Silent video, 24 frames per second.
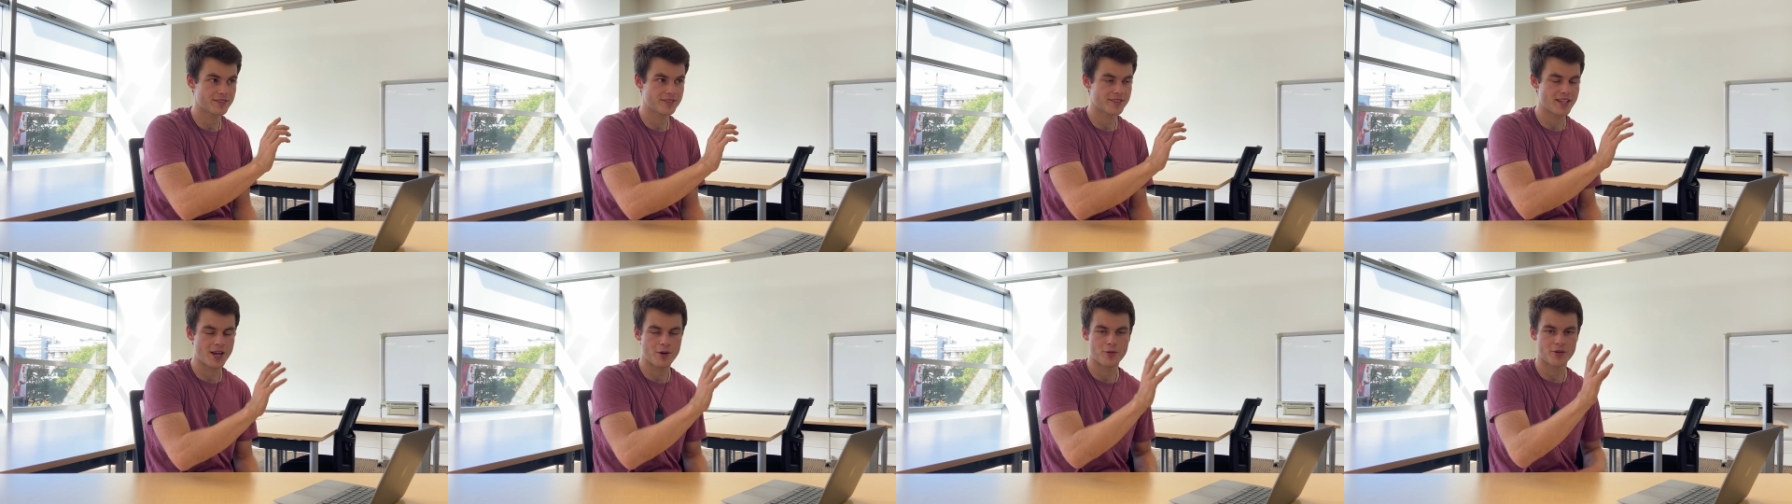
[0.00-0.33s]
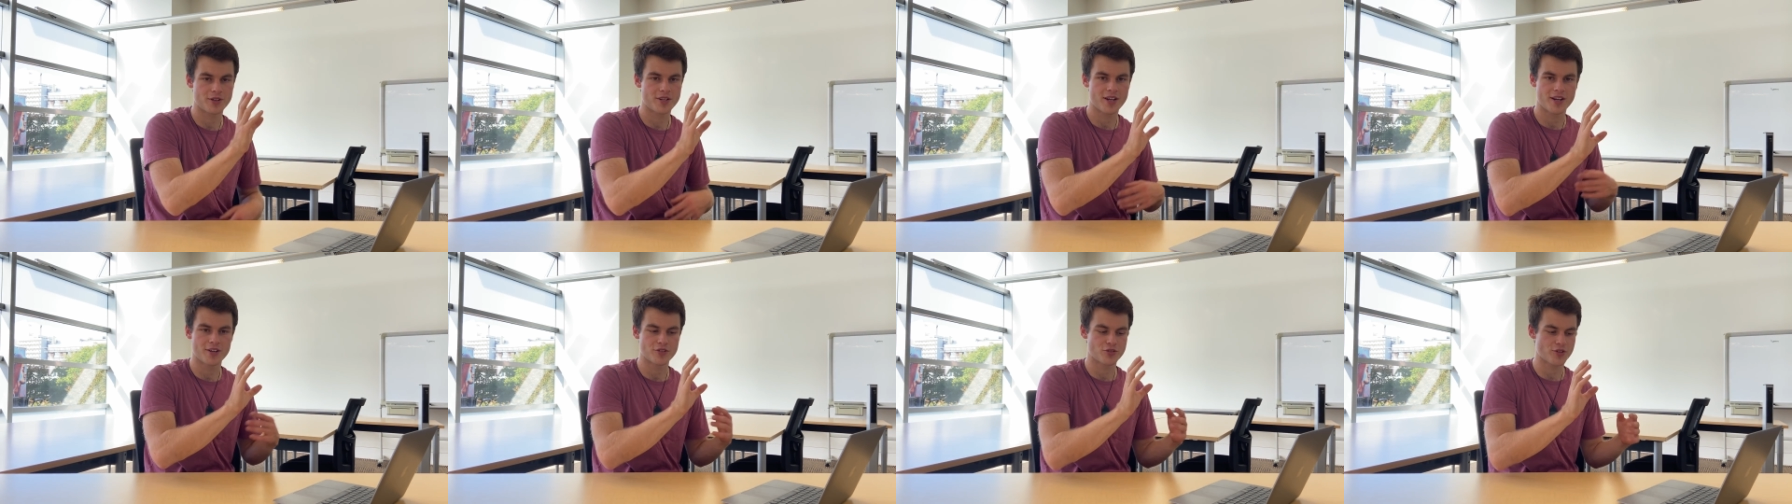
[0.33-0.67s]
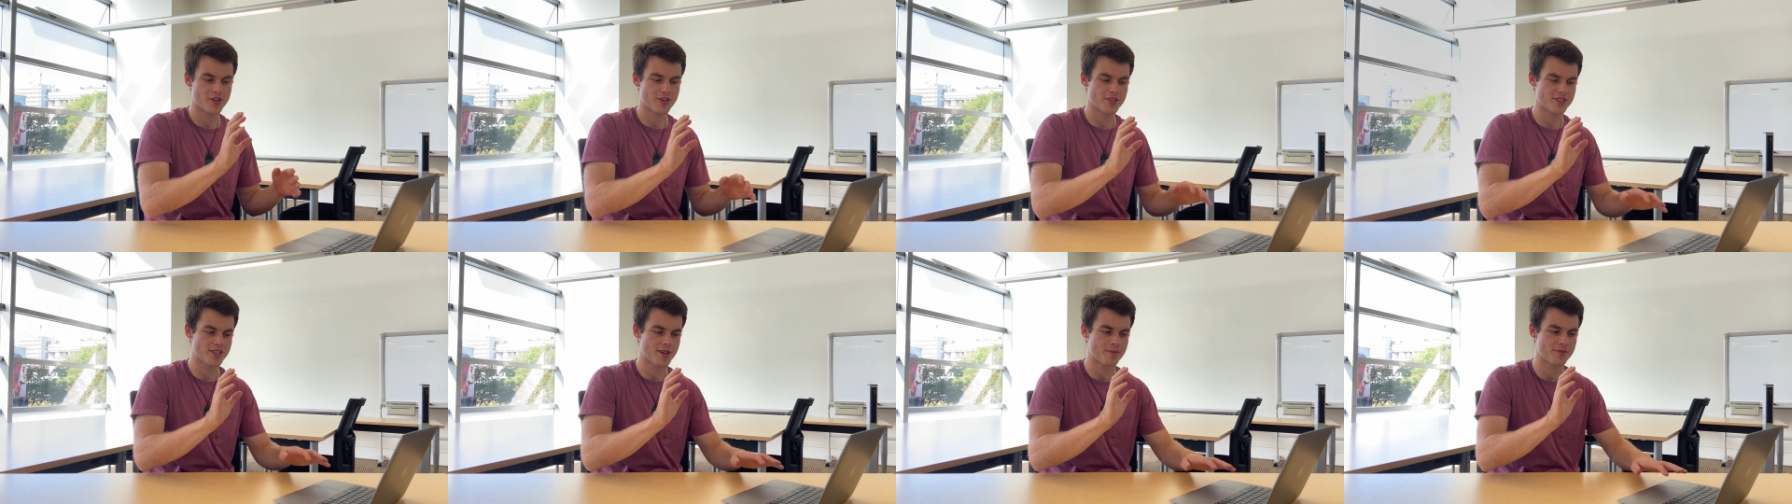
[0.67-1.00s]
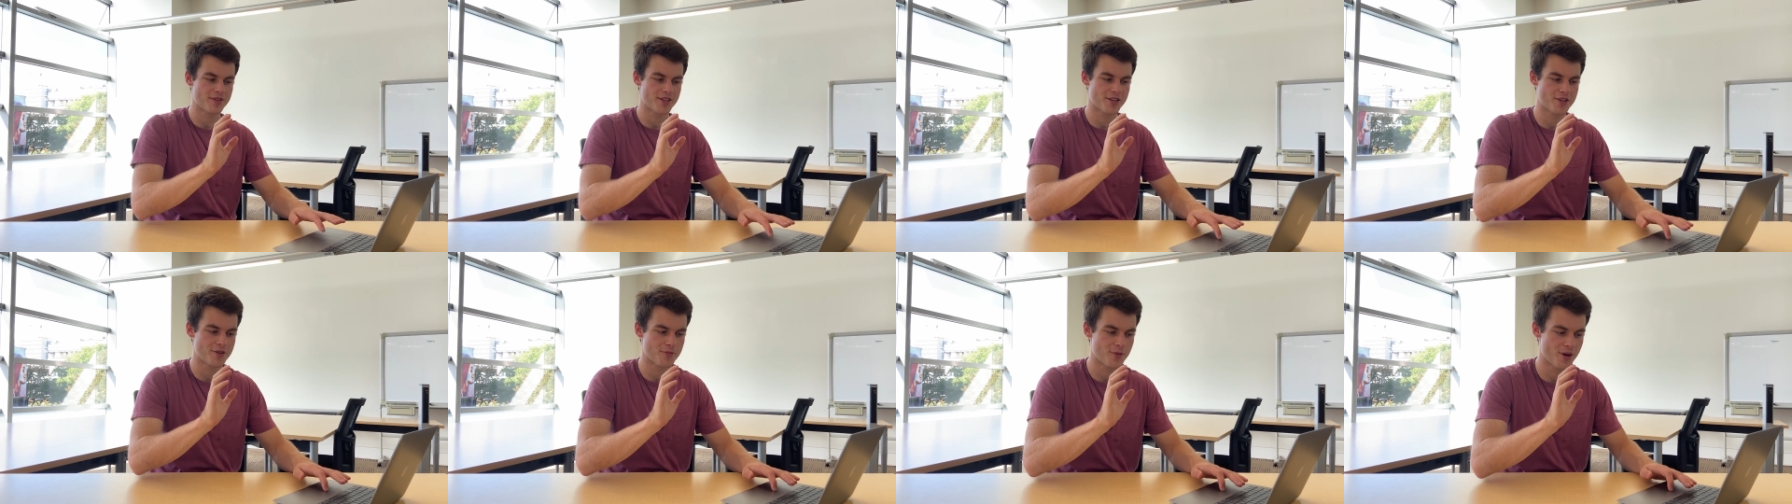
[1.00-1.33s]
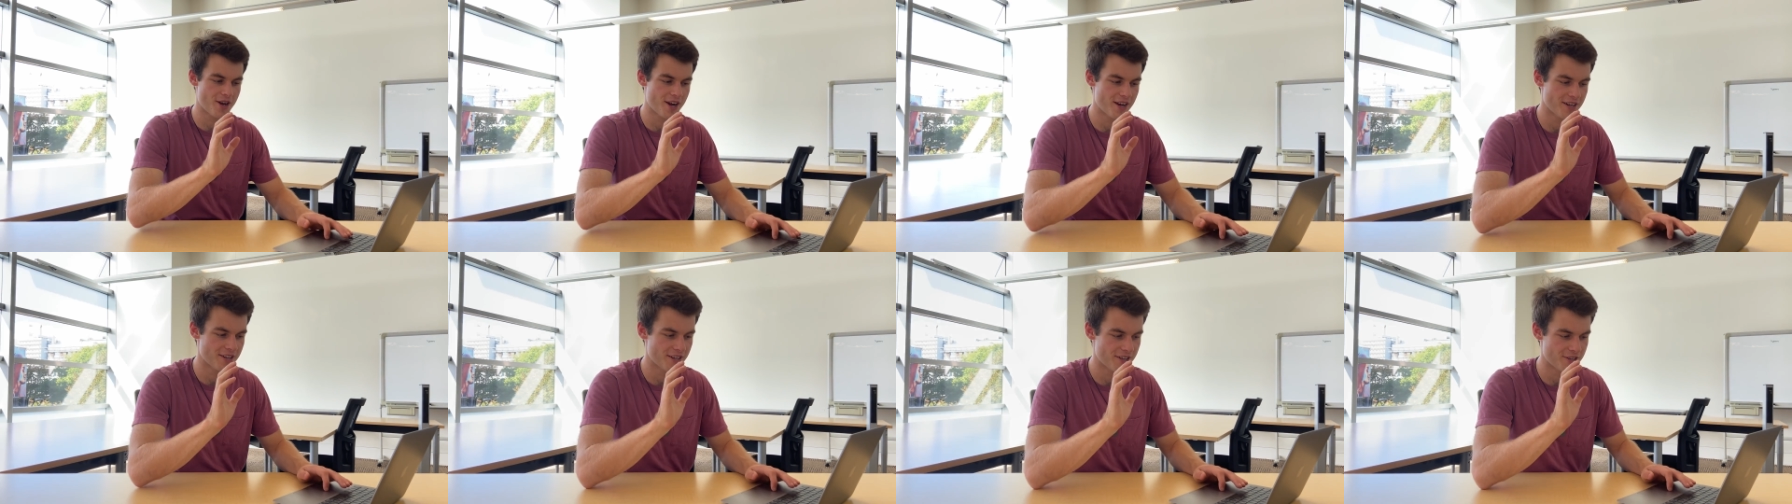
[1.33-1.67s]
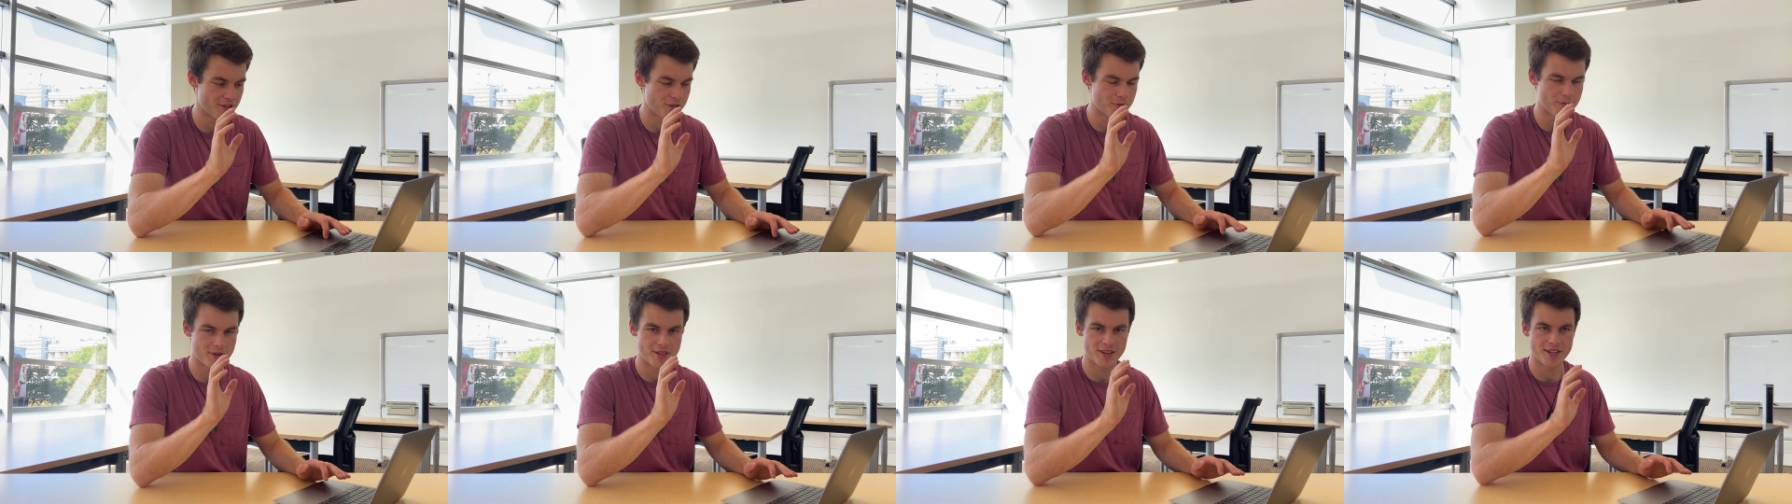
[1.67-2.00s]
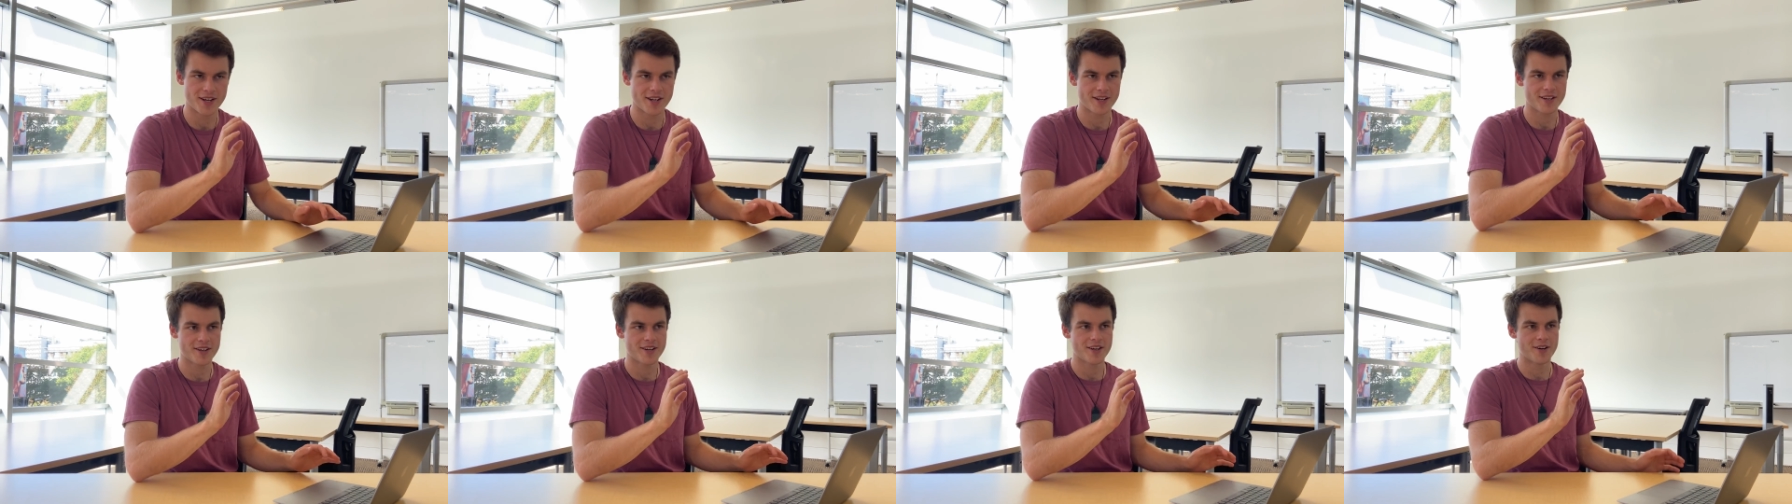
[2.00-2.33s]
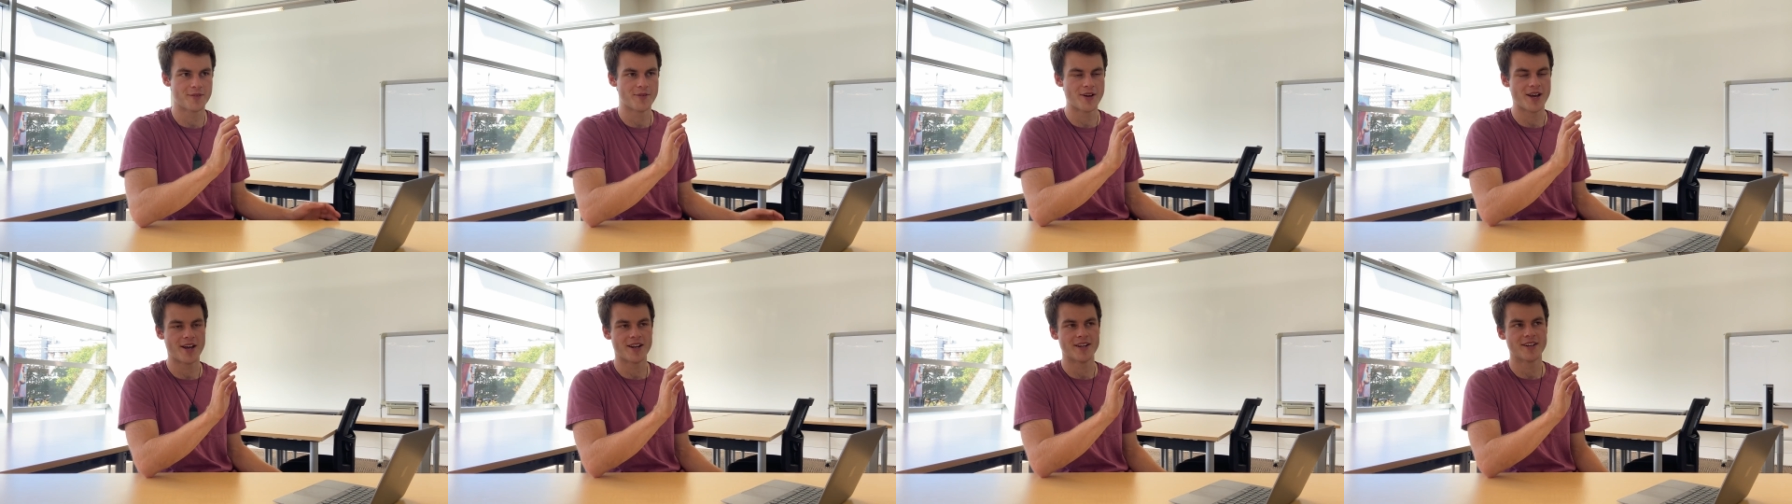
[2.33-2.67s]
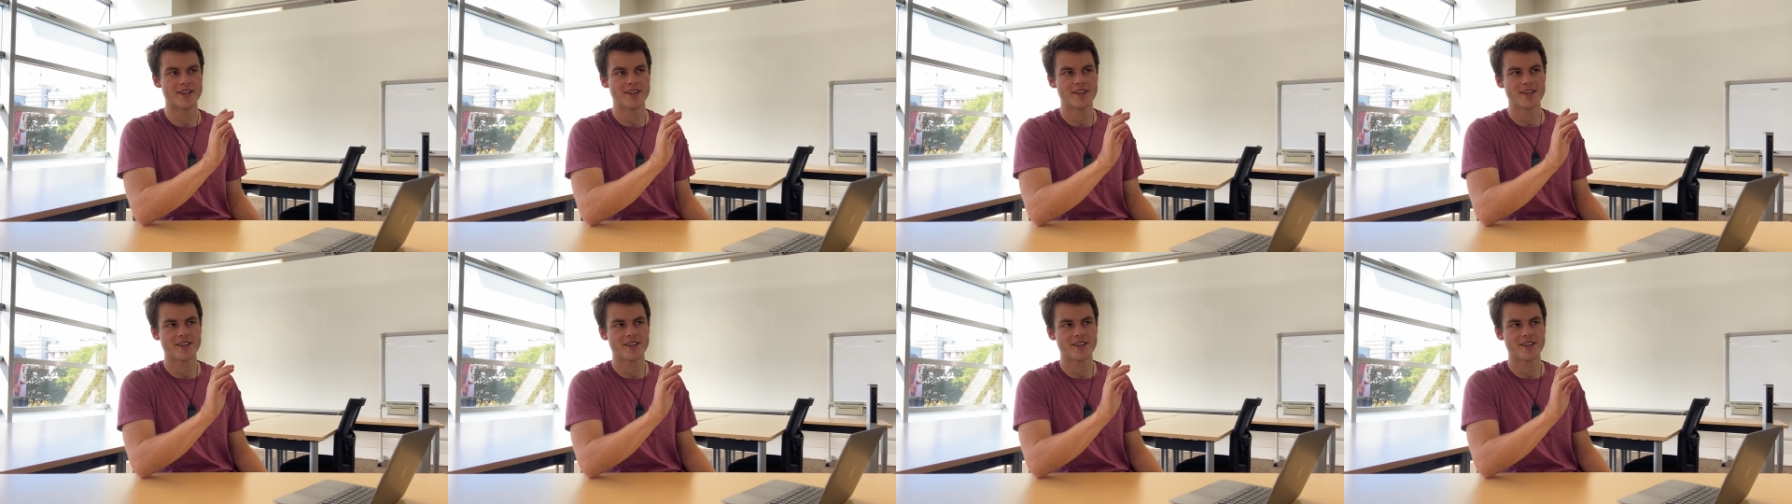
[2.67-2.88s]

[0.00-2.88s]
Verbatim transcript: that would kind of trigger something in your brain and you'd be like, oh man,